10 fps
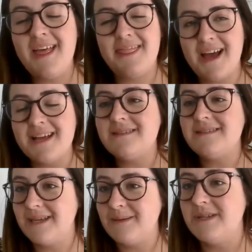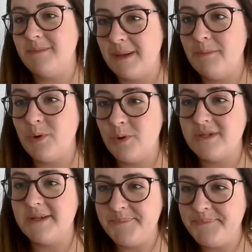that seems to be
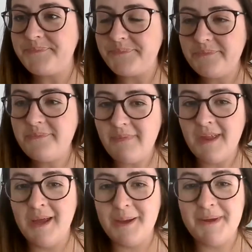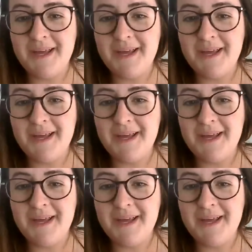important. Um, yeah,